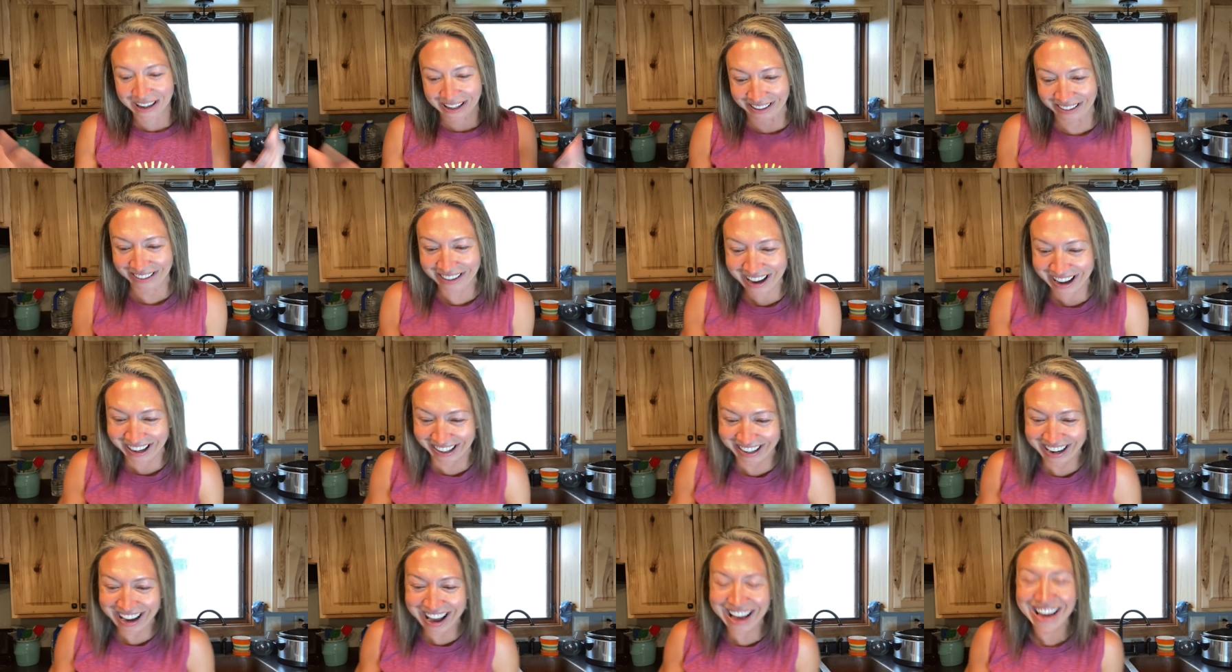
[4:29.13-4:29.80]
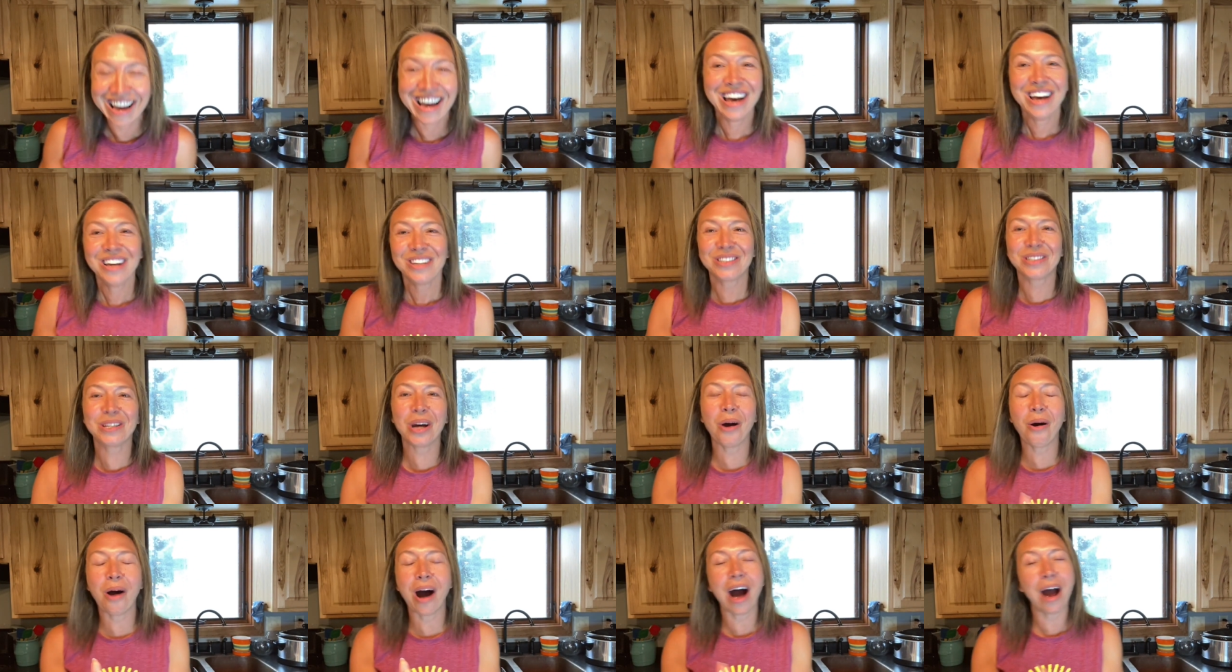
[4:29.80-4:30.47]
so
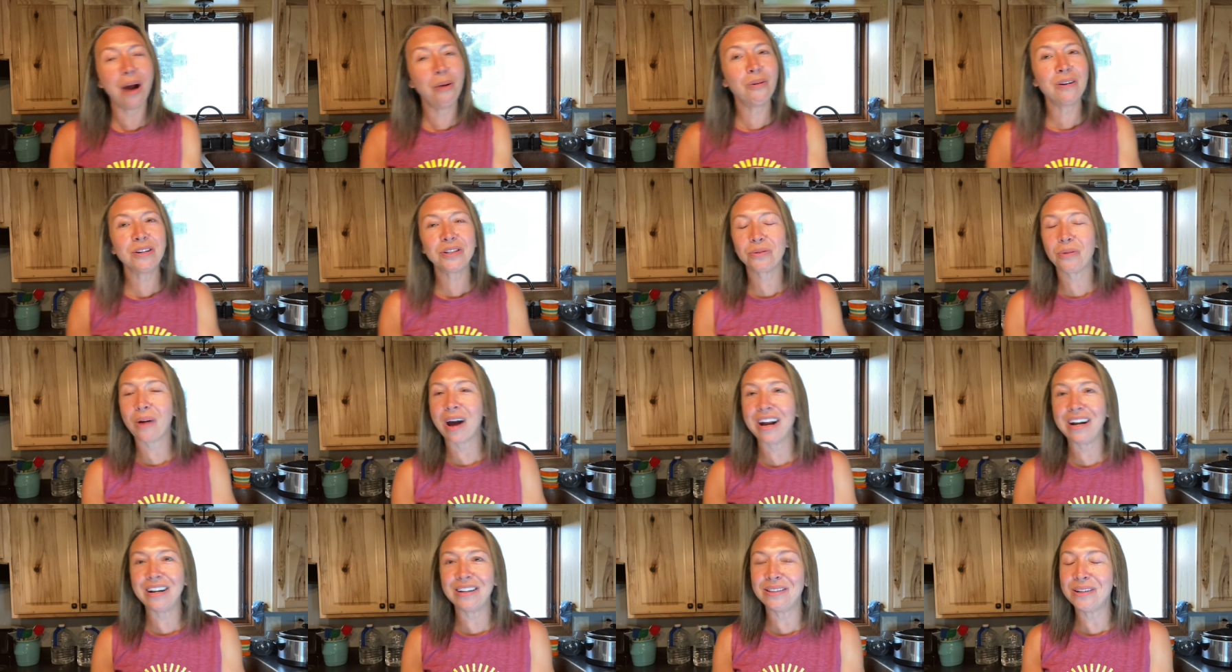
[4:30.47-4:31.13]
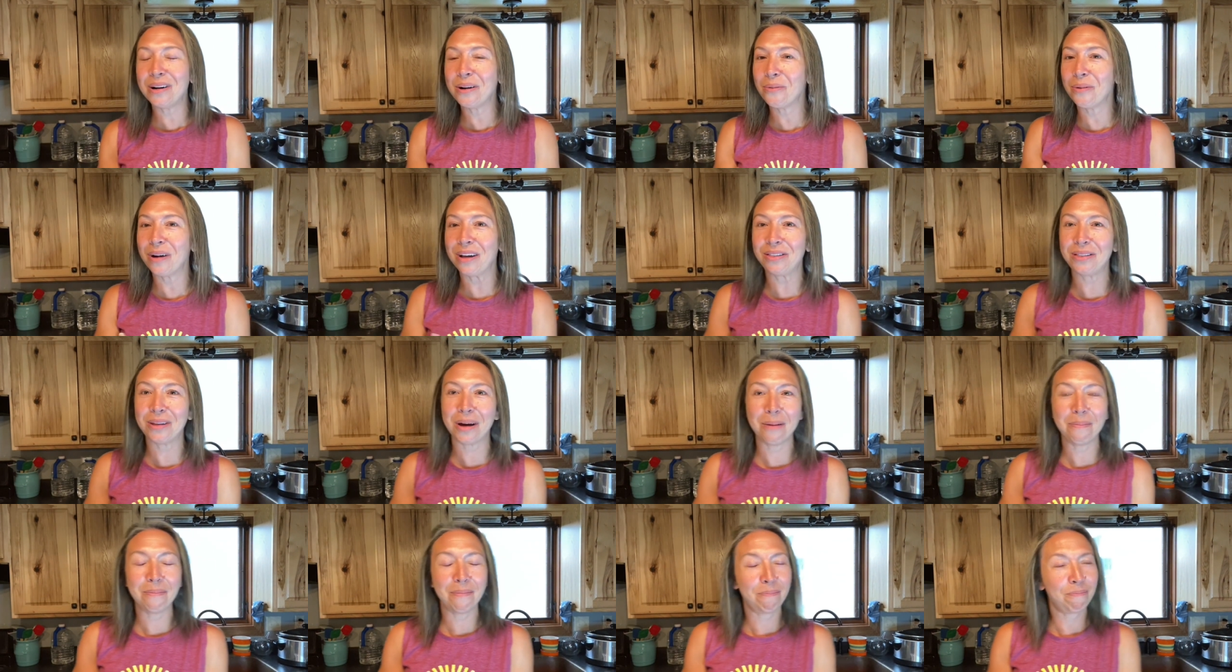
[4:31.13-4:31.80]
I was right in there with
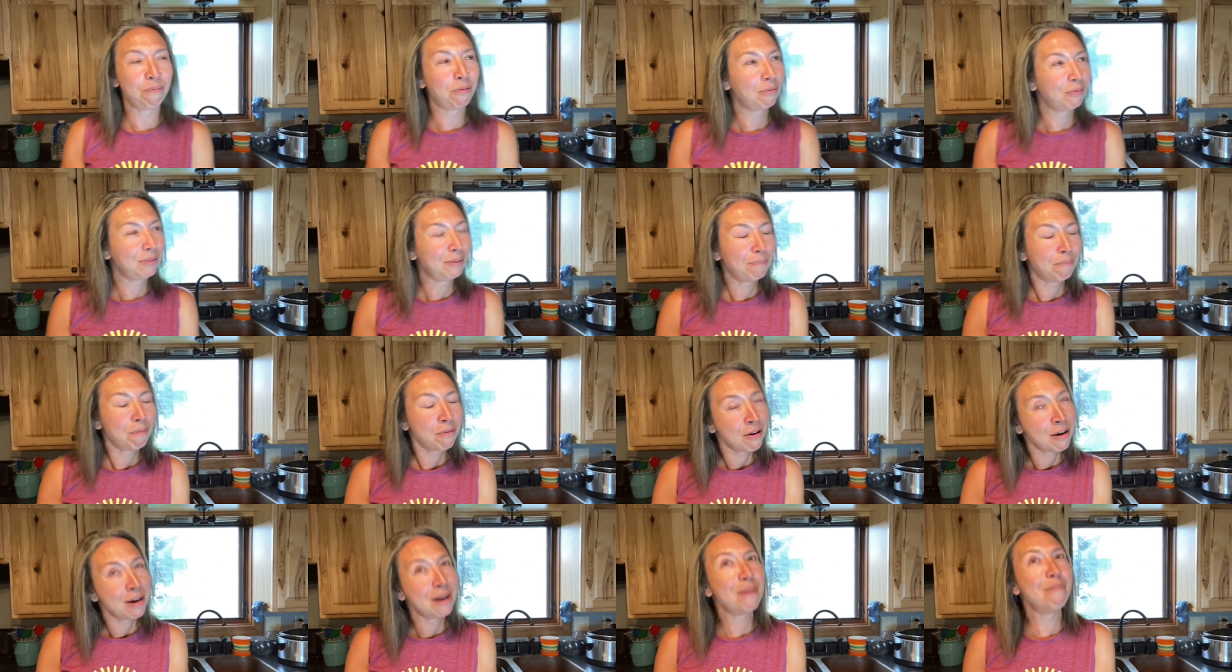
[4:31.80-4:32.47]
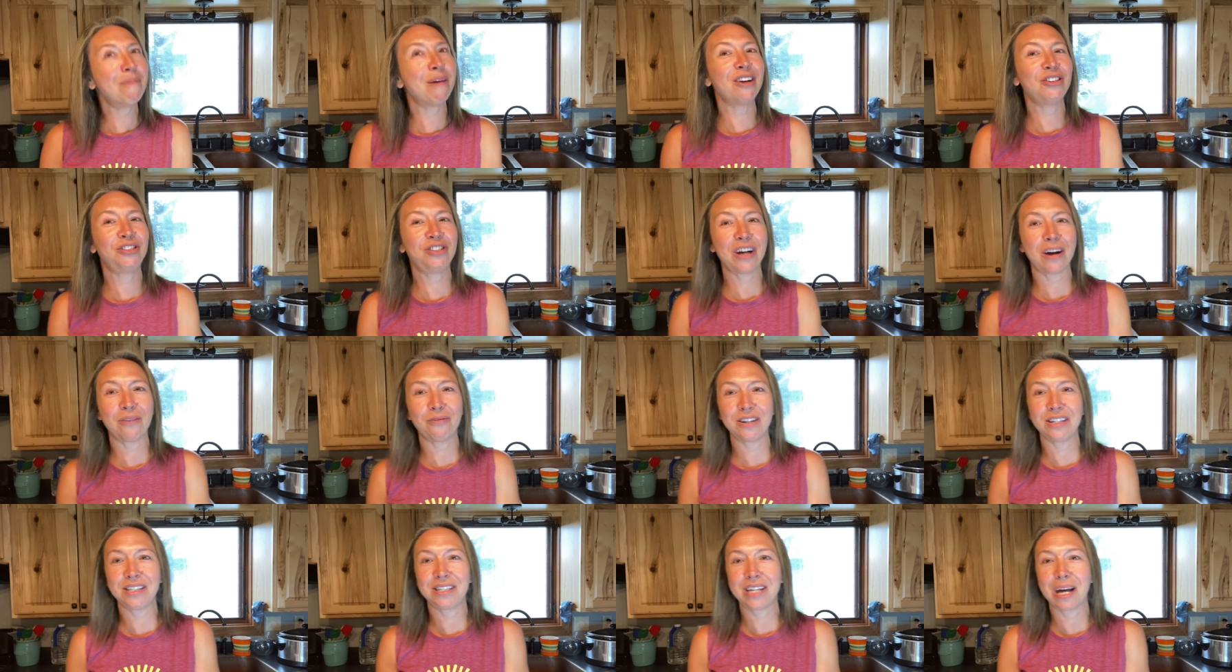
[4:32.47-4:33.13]
him pretty much
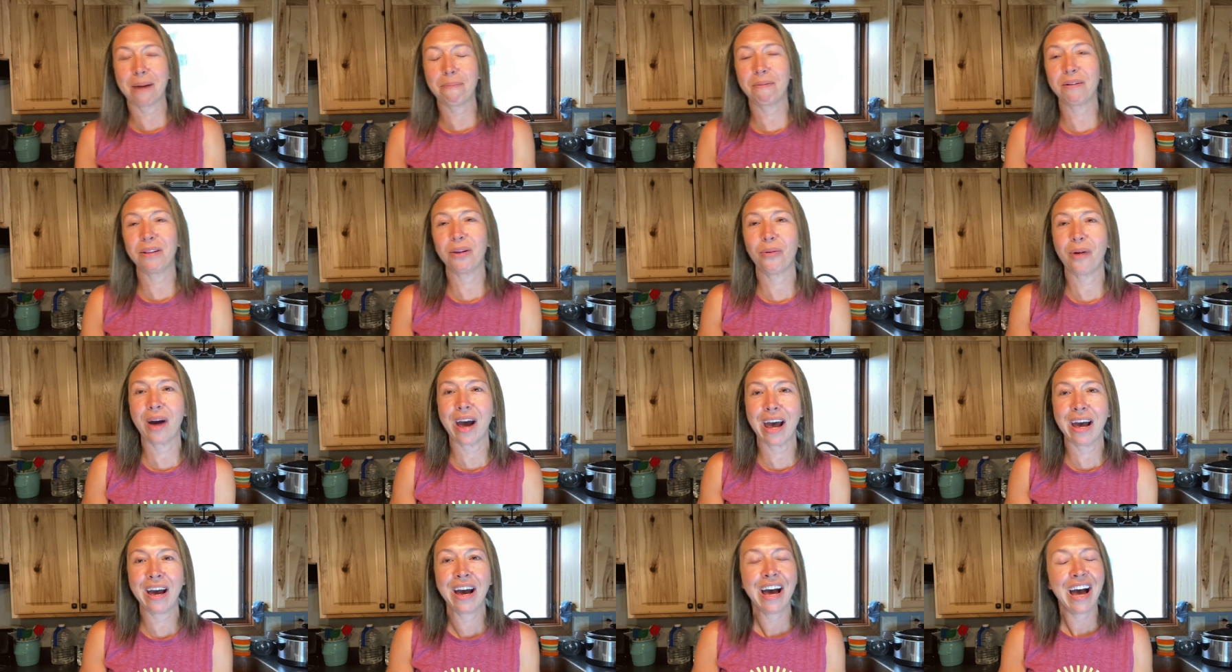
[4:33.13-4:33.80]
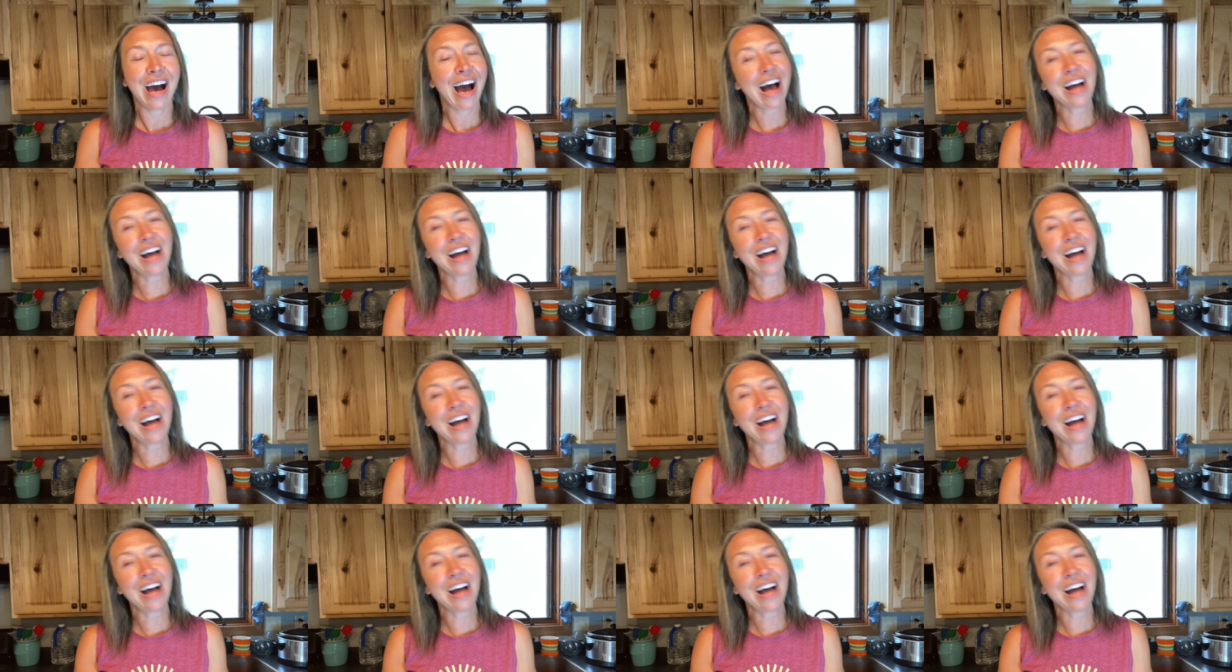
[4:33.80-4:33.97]
every step of the way